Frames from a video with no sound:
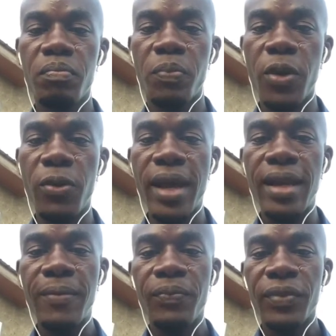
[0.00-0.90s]

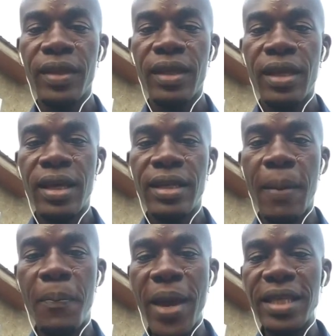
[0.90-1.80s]
period,
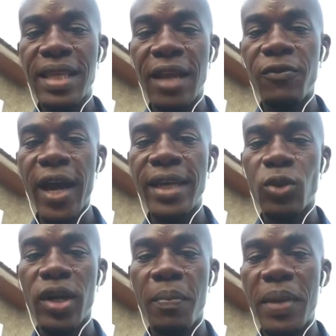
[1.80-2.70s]
the best advice
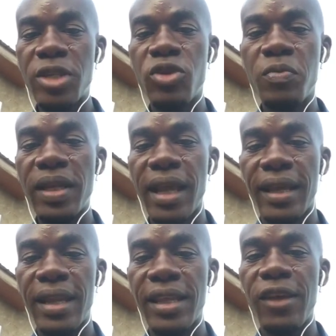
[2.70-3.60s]
or the best treatment I
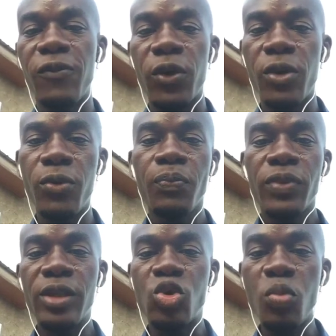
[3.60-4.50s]
can give you
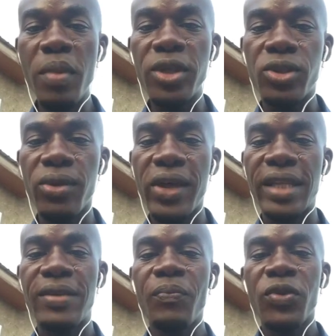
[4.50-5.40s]
is to make sure
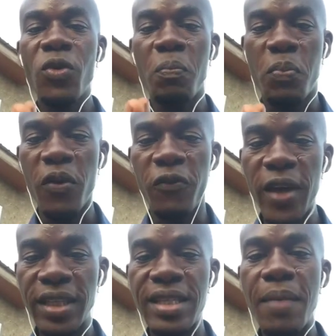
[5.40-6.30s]
that you
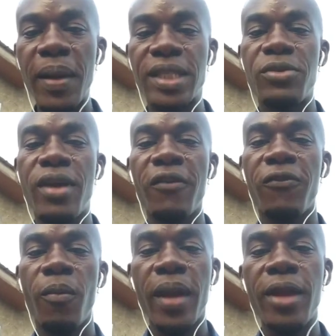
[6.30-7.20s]
prevent the bacteria
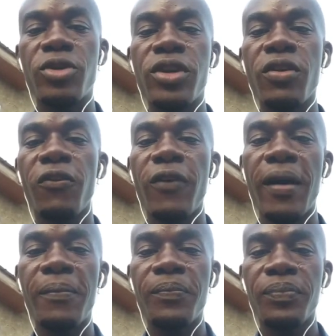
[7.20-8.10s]
from entering your
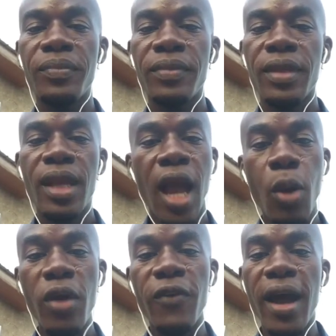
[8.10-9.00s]
farm.
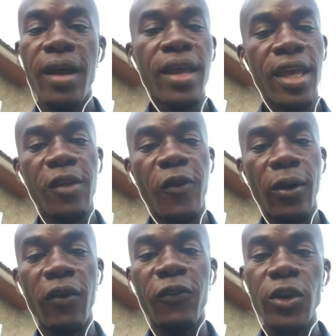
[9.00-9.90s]
However, if you are
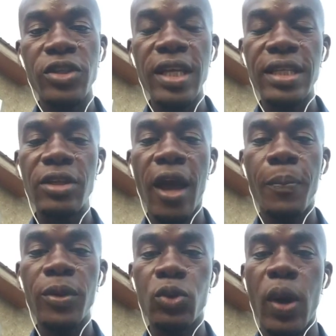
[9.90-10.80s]
not fortunate and you
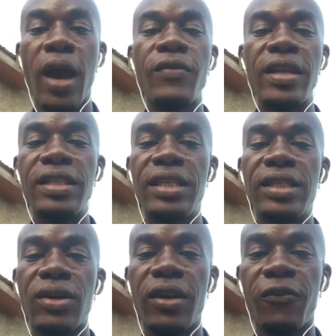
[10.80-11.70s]
happen to have the
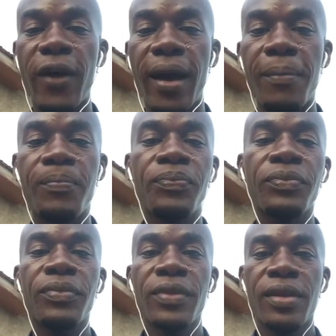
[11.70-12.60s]
disease on the farm,
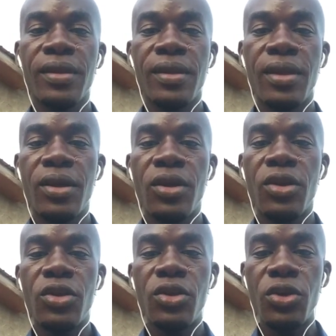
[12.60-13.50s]

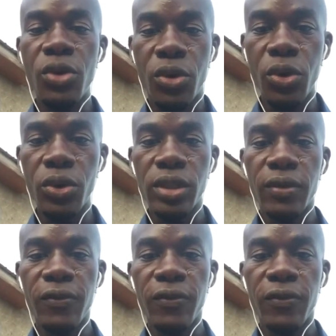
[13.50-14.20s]
you could